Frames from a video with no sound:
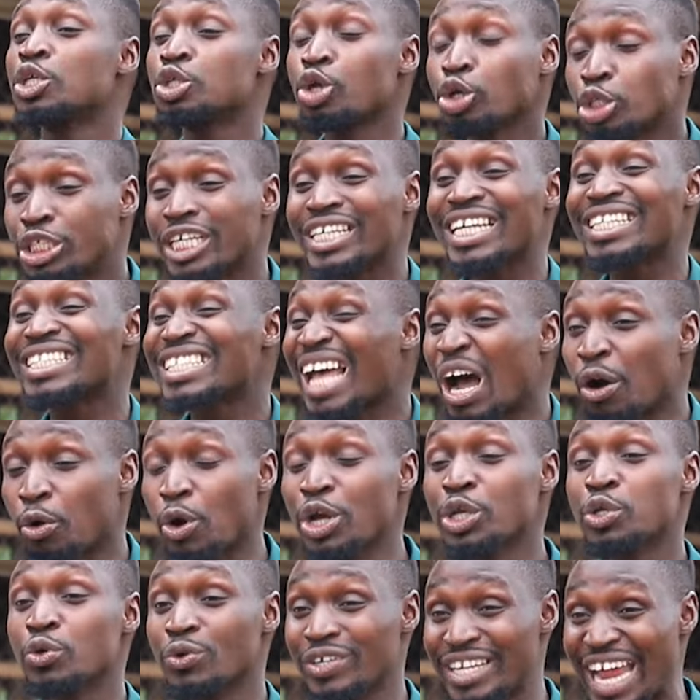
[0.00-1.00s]
Your chickens are
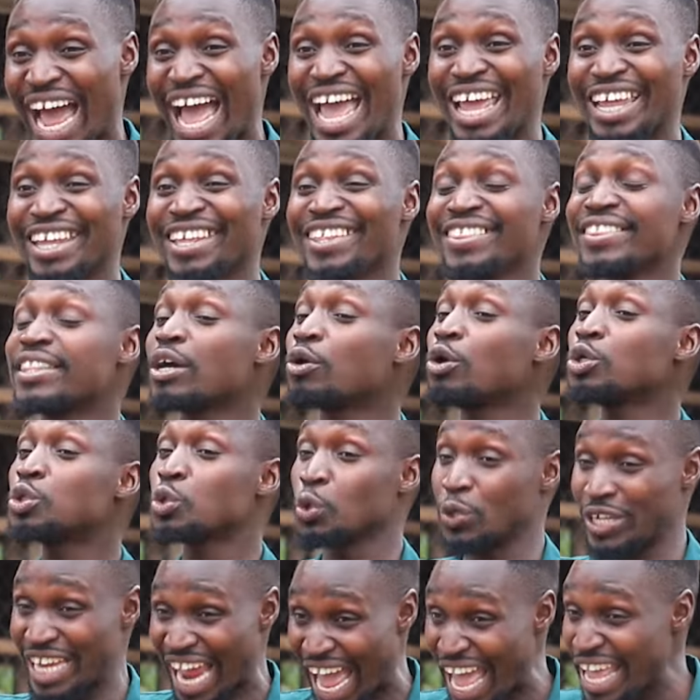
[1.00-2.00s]
going to die. They're going
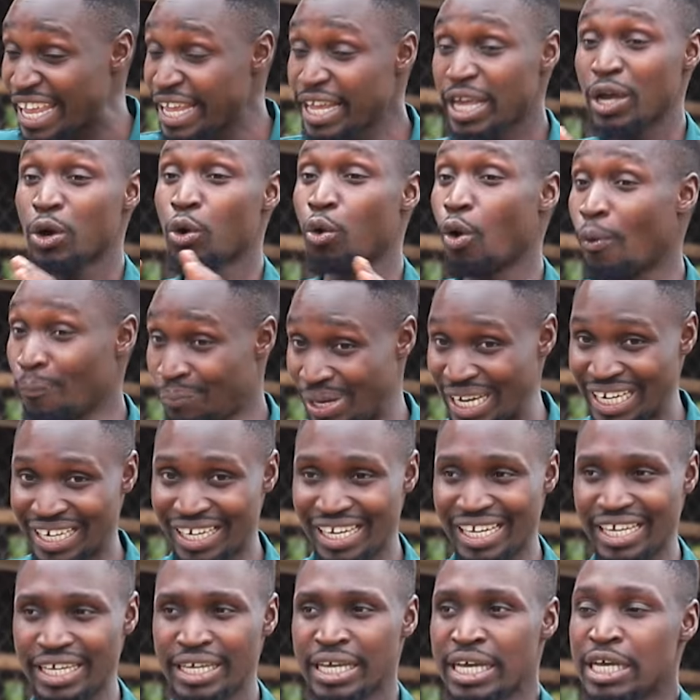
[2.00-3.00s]
to die
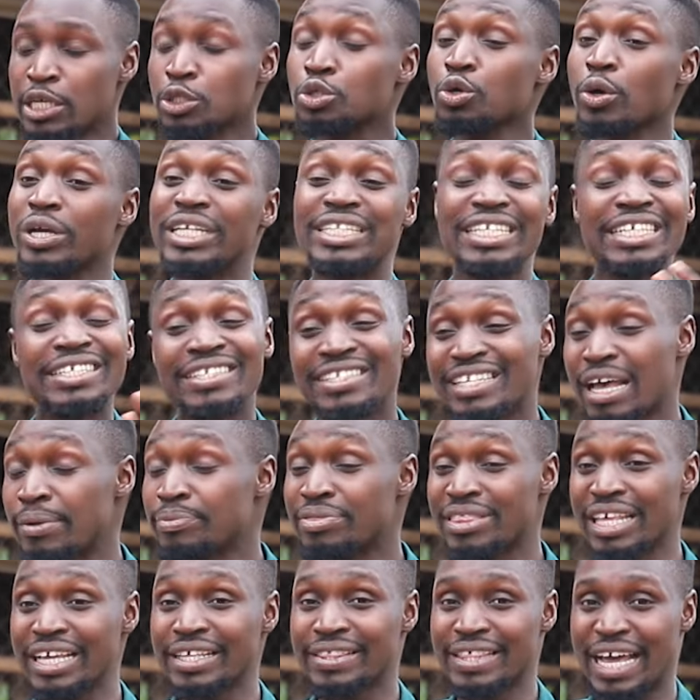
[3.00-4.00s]
completely. So it is
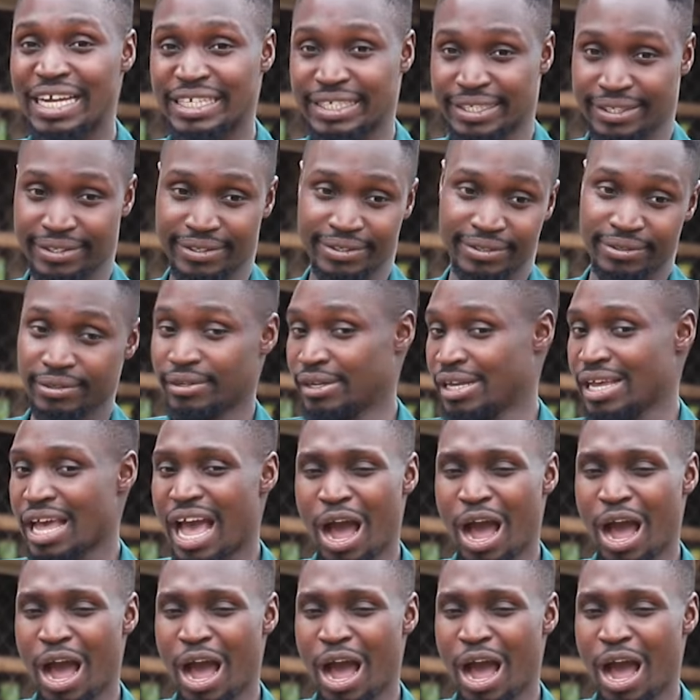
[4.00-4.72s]
something that's,